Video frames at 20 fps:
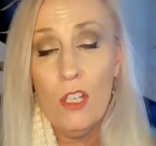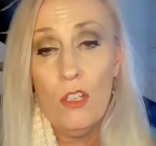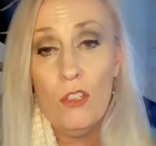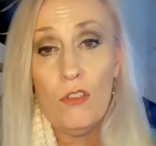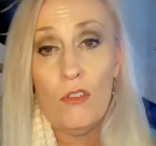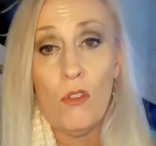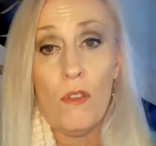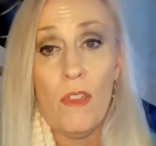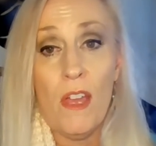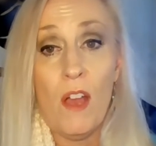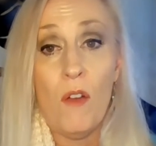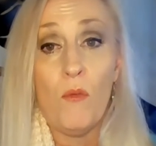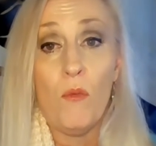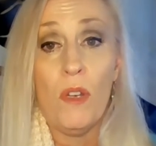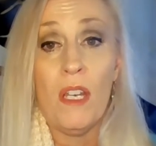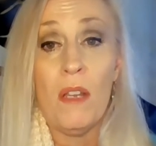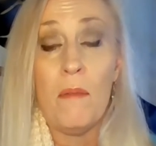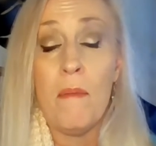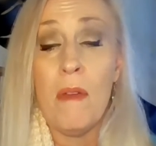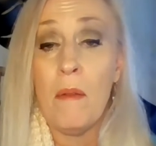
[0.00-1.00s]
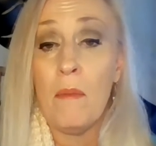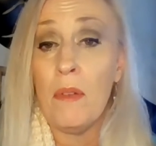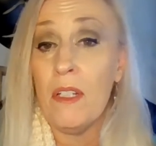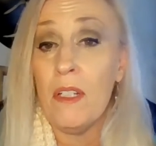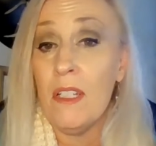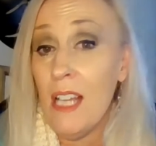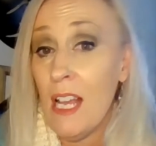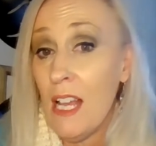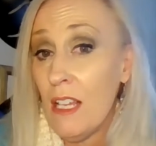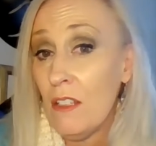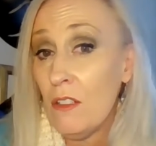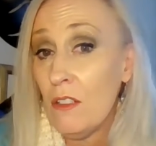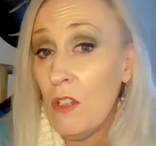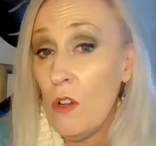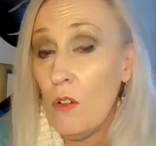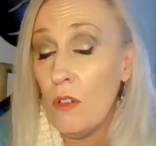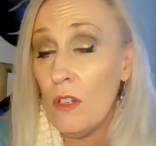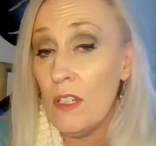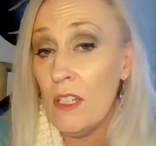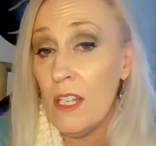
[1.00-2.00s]
so that when a member does
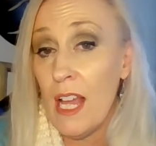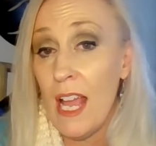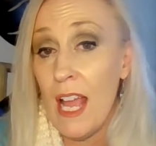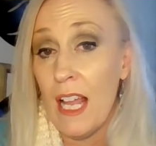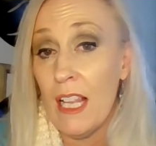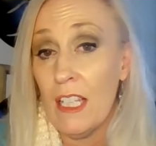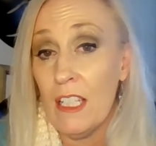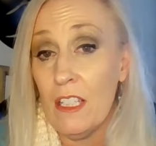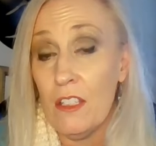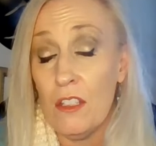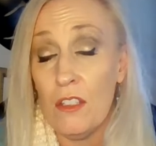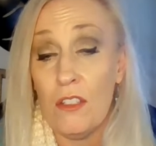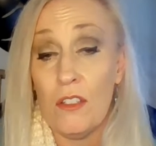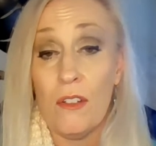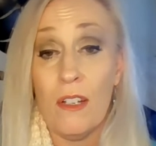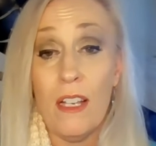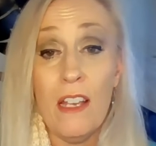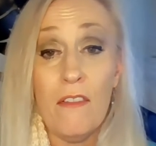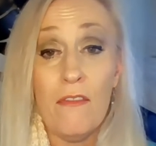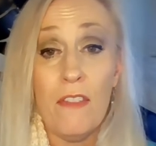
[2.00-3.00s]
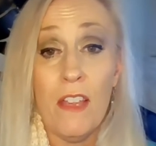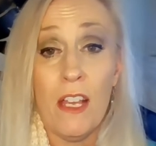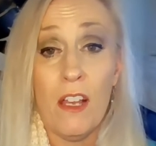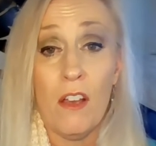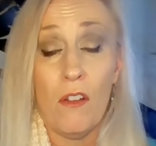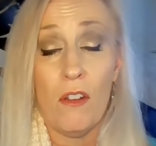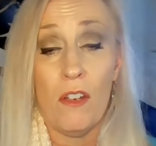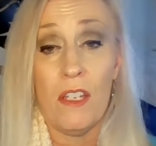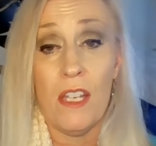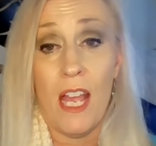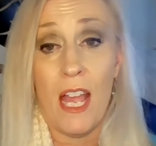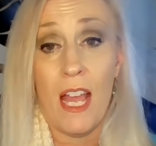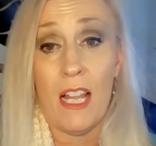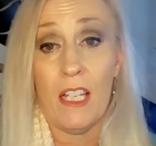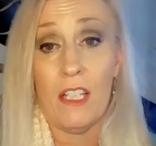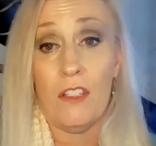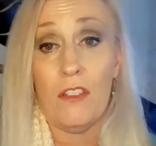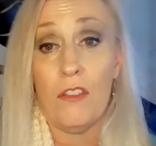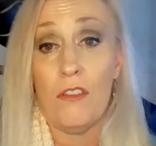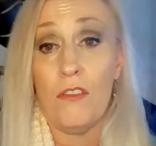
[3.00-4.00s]
go to dialysis, or if they go to
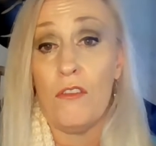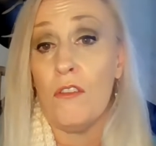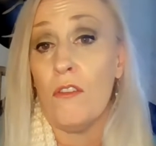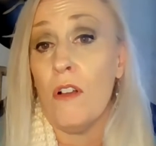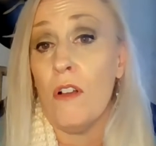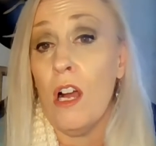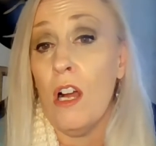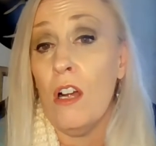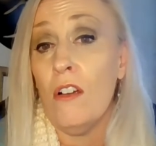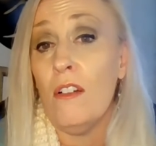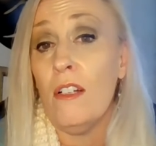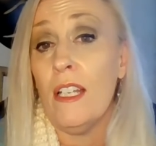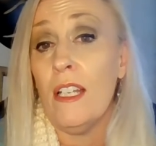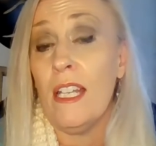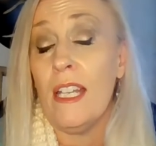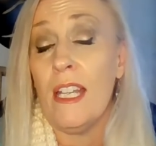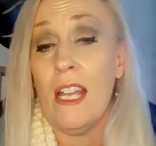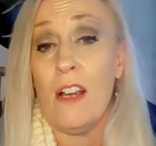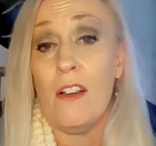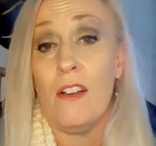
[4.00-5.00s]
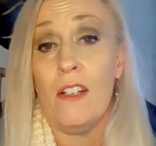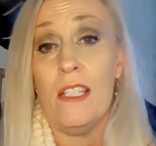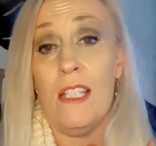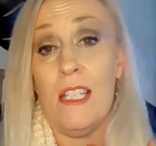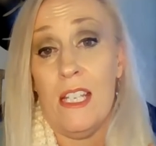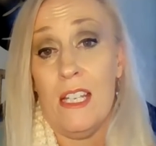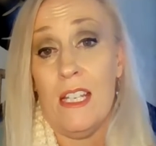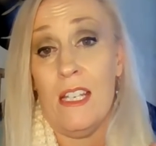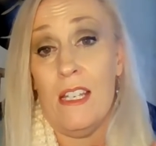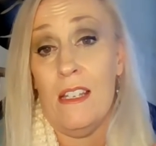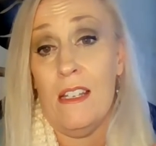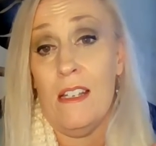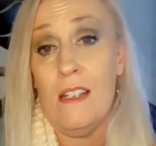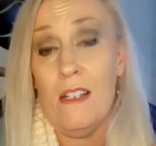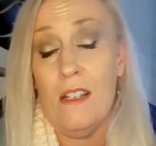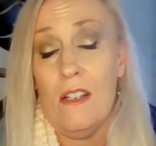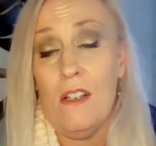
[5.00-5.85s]
dialysis, you're already guaranteed